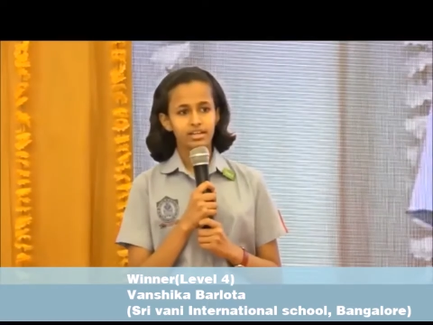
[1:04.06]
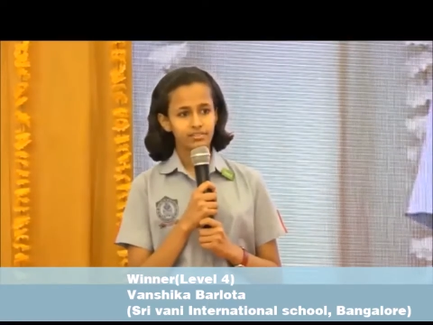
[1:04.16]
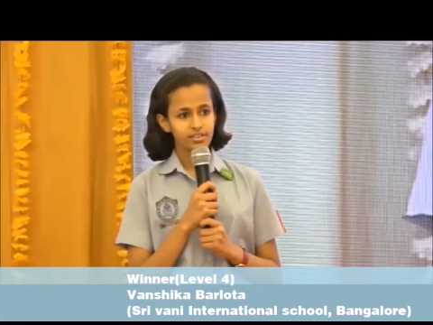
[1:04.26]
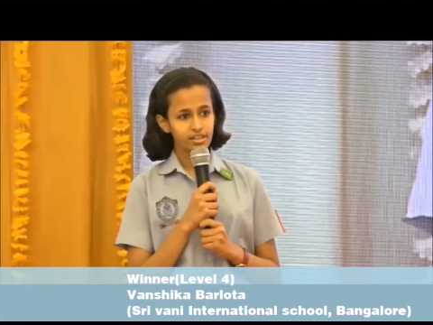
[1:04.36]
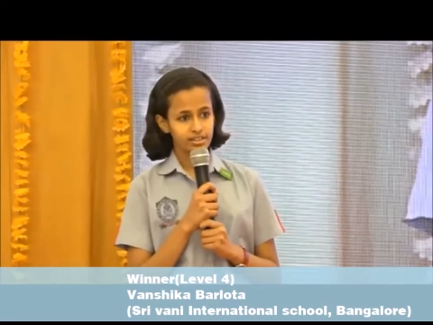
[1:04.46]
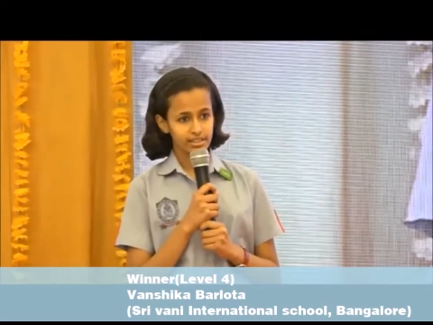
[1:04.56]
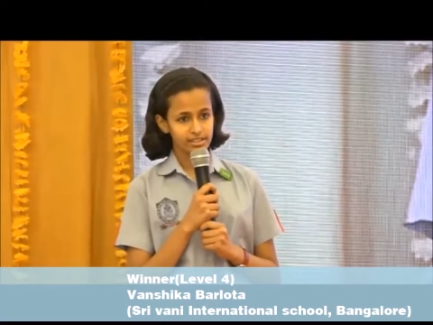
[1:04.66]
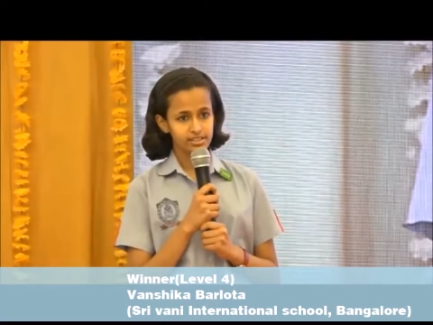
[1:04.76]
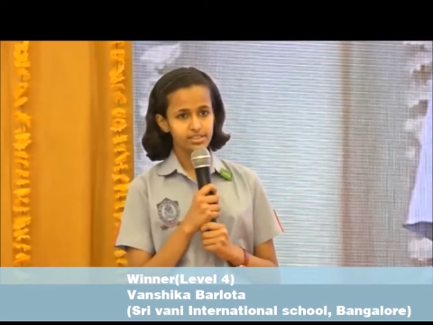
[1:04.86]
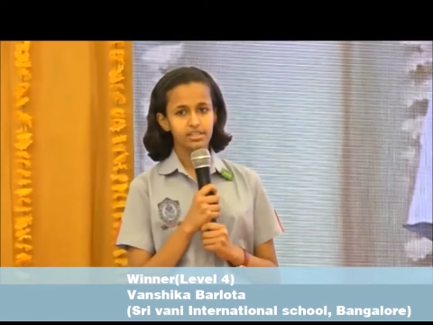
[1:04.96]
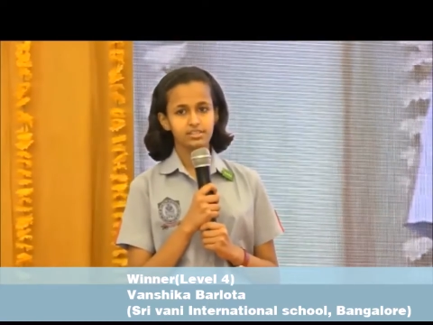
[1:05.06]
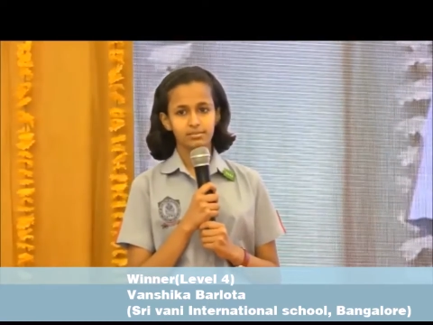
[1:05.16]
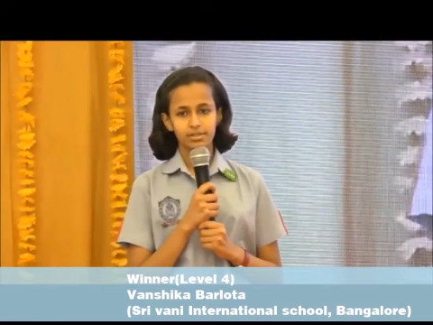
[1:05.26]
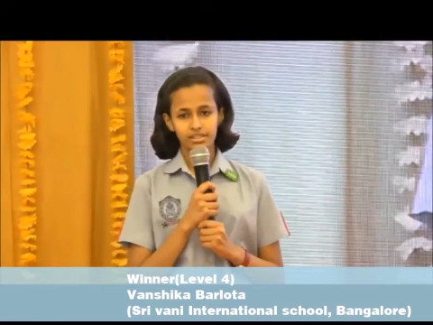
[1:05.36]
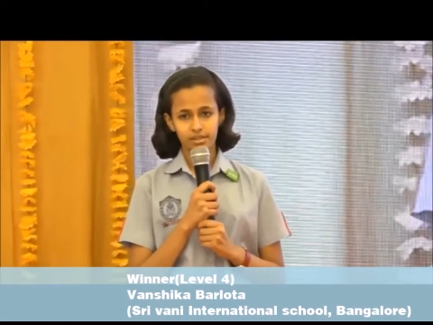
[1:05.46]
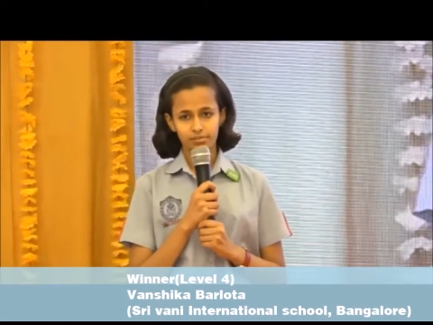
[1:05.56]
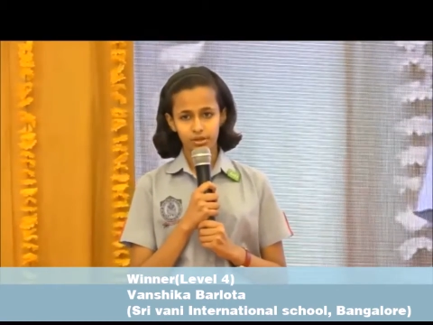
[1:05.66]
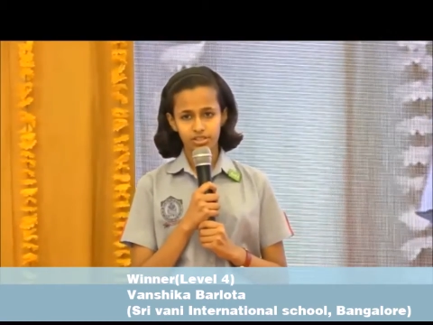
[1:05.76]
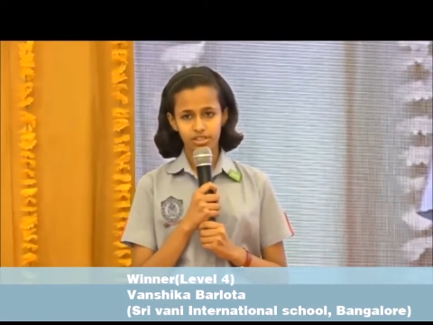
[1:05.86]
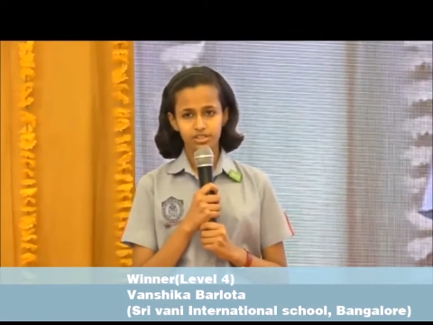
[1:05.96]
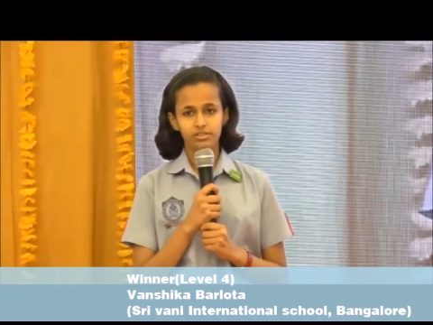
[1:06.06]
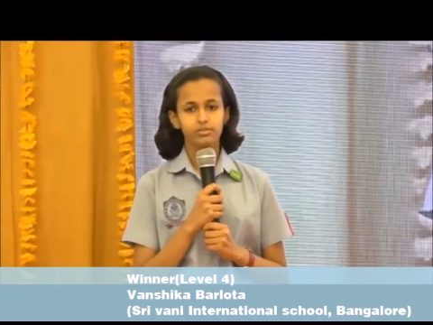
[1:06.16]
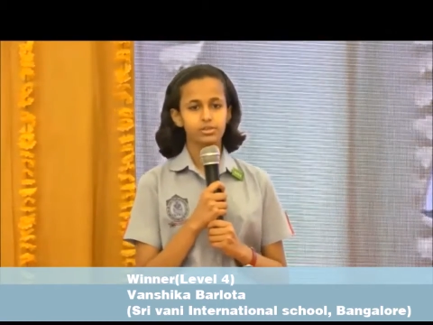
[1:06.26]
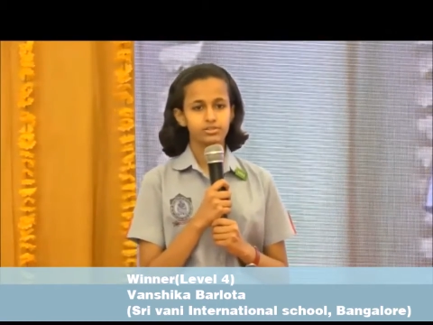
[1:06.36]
and giving the test and submitting the project